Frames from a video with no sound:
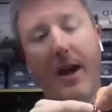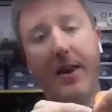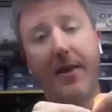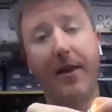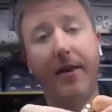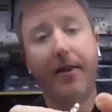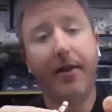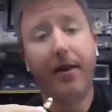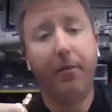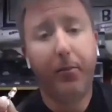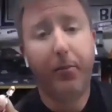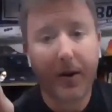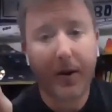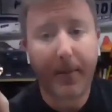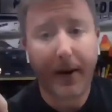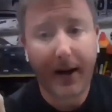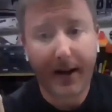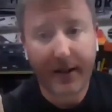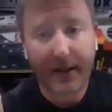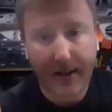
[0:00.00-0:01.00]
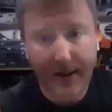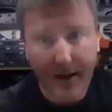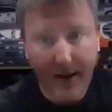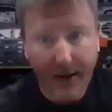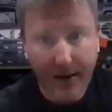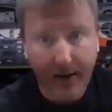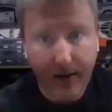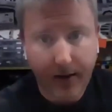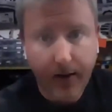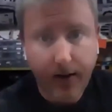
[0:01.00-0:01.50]
and then they put it back
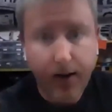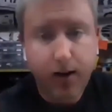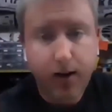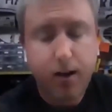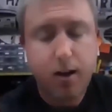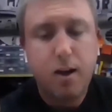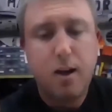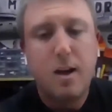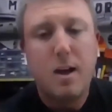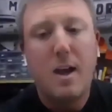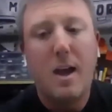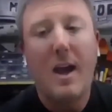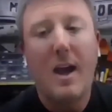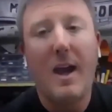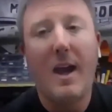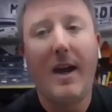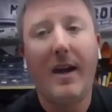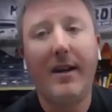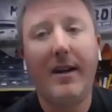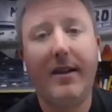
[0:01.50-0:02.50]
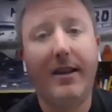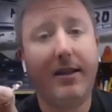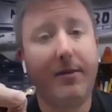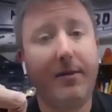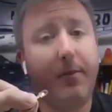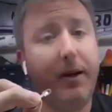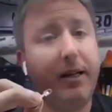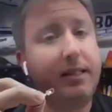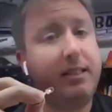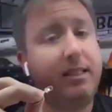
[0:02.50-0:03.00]
together. And this
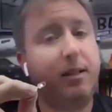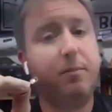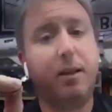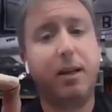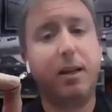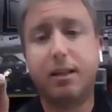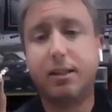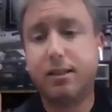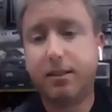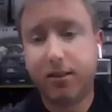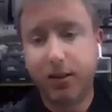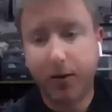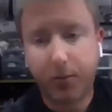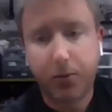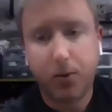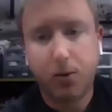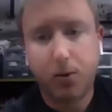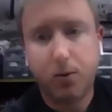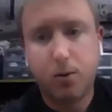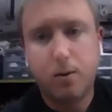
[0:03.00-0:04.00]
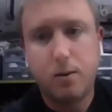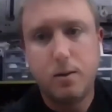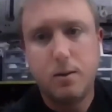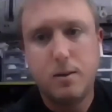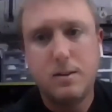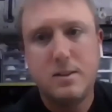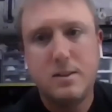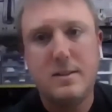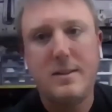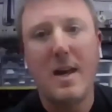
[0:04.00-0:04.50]
might seem like a simple
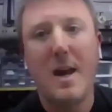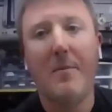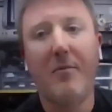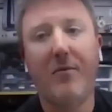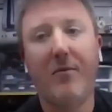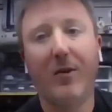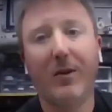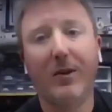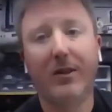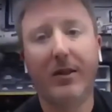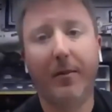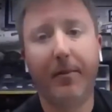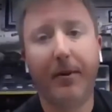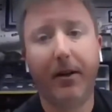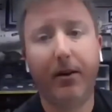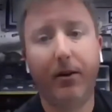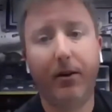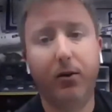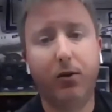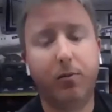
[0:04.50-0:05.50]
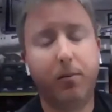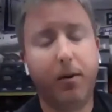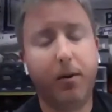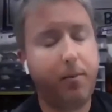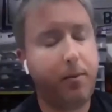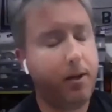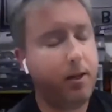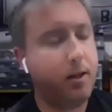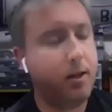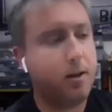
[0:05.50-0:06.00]
step for somebody who's
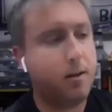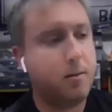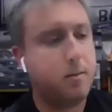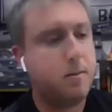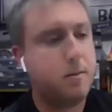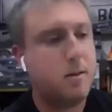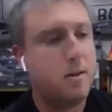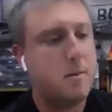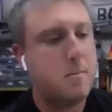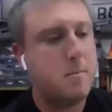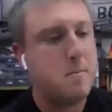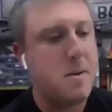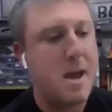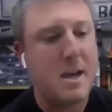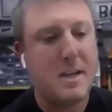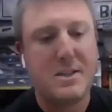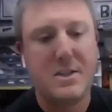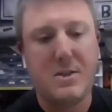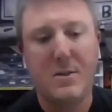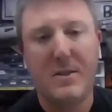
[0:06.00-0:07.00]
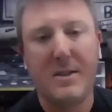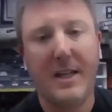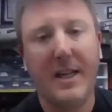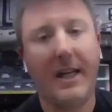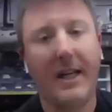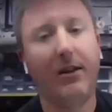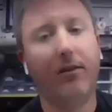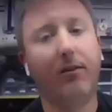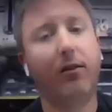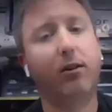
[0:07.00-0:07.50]
maybe a, a master
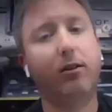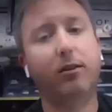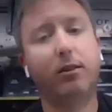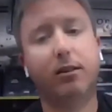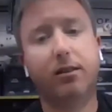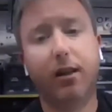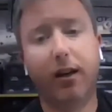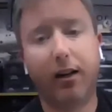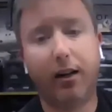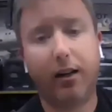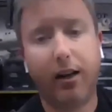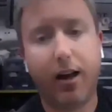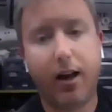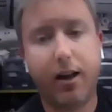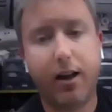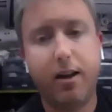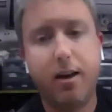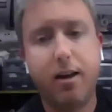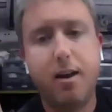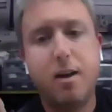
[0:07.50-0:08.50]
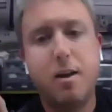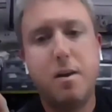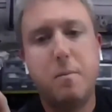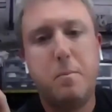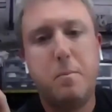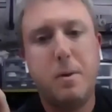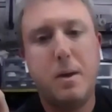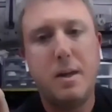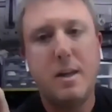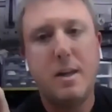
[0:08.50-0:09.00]
tinkerer and has done a lot.
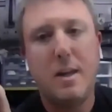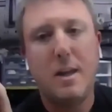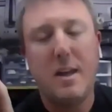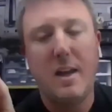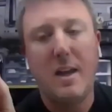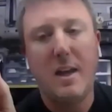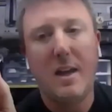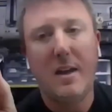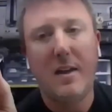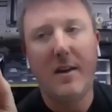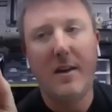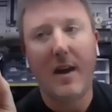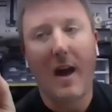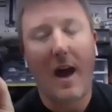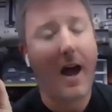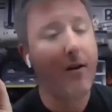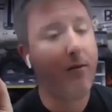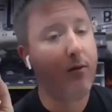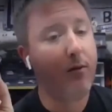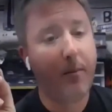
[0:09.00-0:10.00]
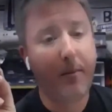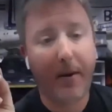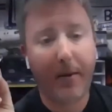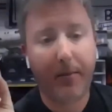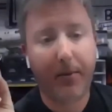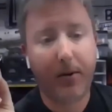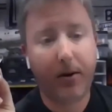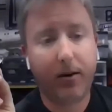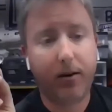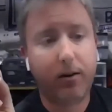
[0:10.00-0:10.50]
But it, I
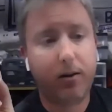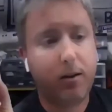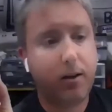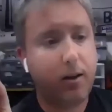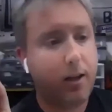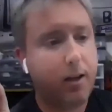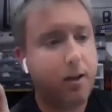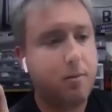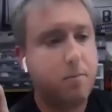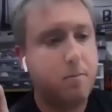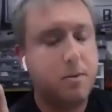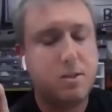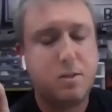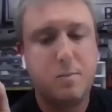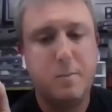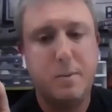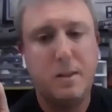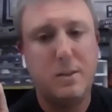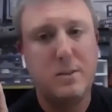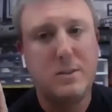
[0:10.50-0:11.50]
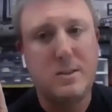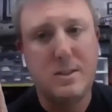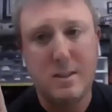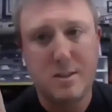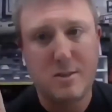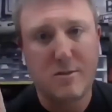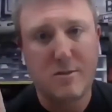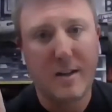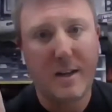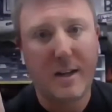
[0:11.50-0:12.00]
remember in Miss Miller's
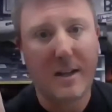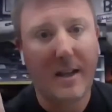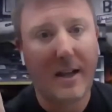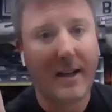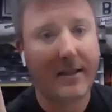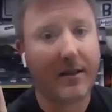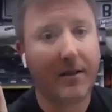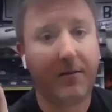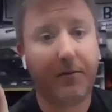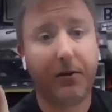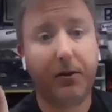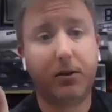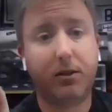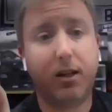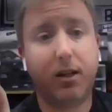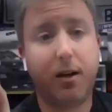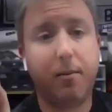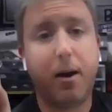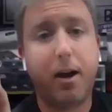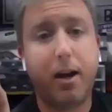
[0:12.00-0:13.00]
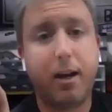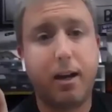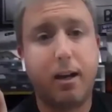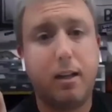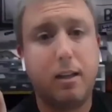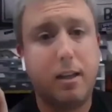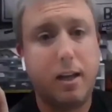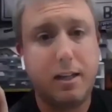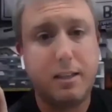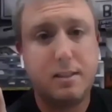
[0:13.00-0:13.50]
sixth grade class, the first time I
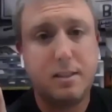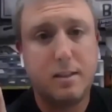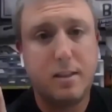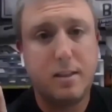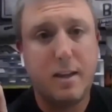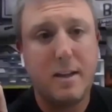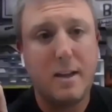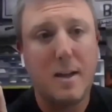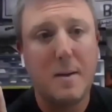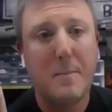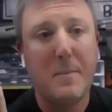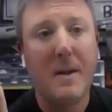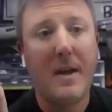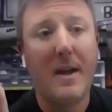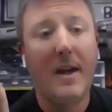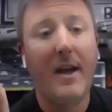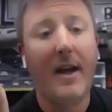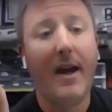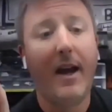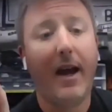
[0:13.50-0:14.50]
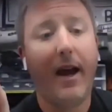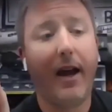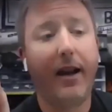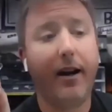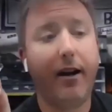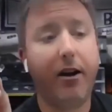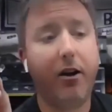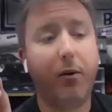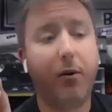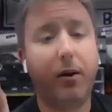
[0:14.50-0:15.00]
got a light to light up.
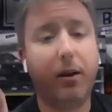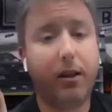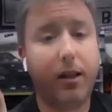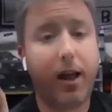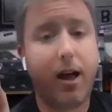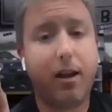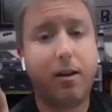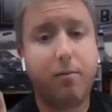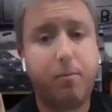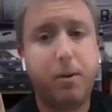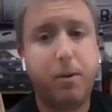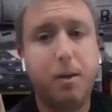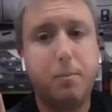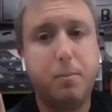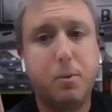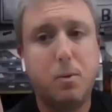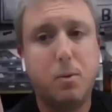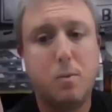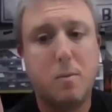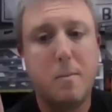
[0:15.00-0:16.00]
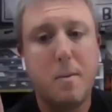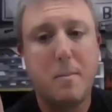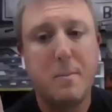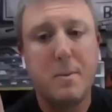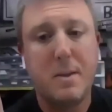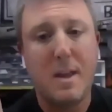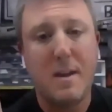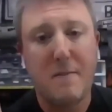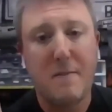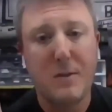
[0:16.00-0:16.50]
And I know a lot of people
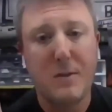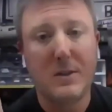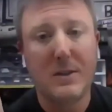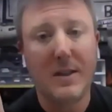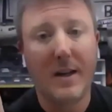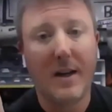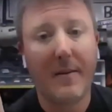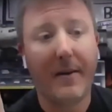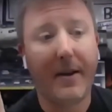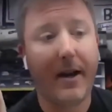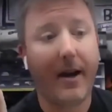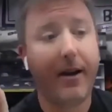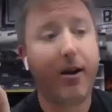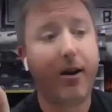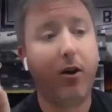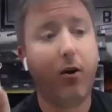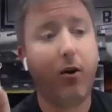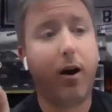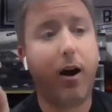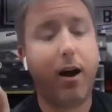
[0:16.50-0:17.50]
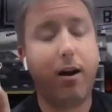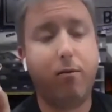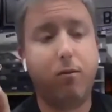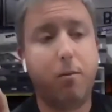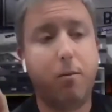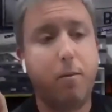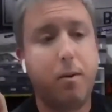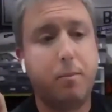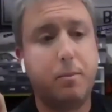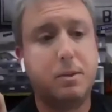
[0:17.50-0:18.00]
remember that first time. And I know I
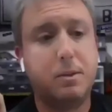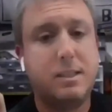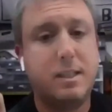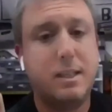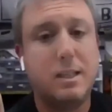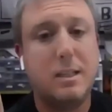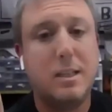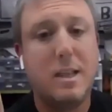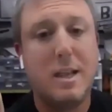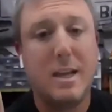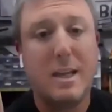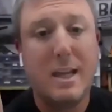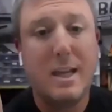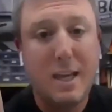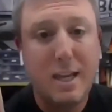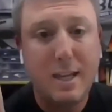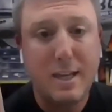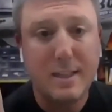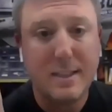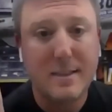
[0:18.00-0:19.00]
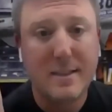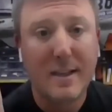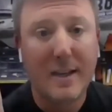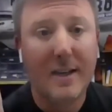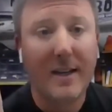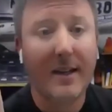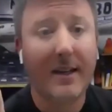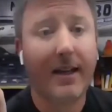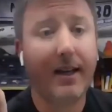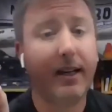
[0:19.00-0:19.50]
remember seeing a lot of kids
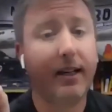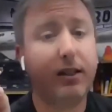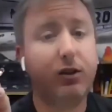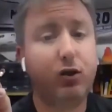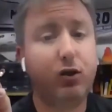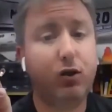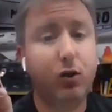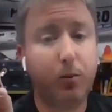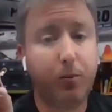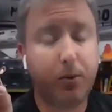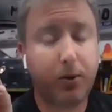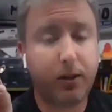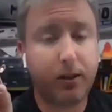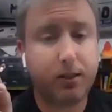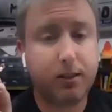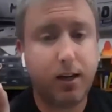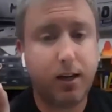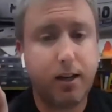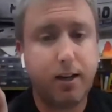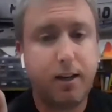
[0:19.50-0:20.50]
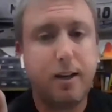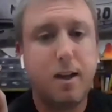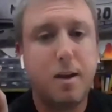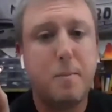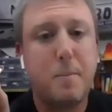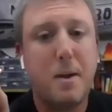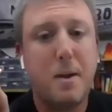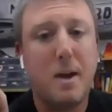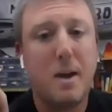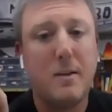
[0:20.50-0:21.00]
getting super excited
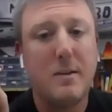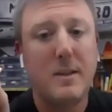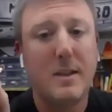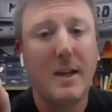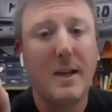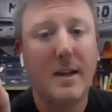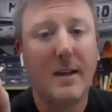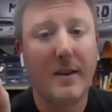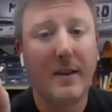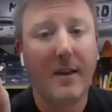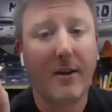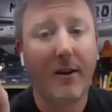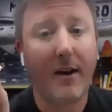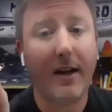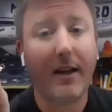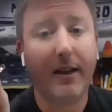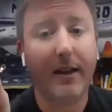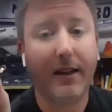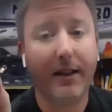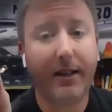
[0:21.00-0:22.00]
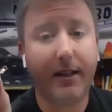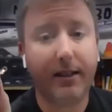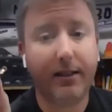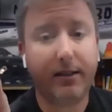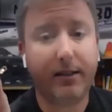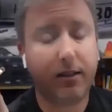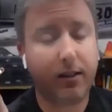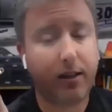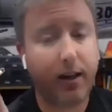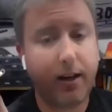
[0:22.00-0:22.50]
about getting their
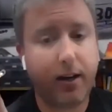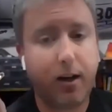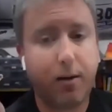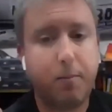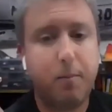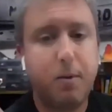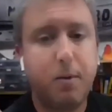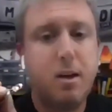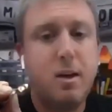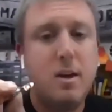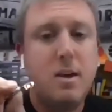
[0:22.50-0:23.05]
LEDs to light up.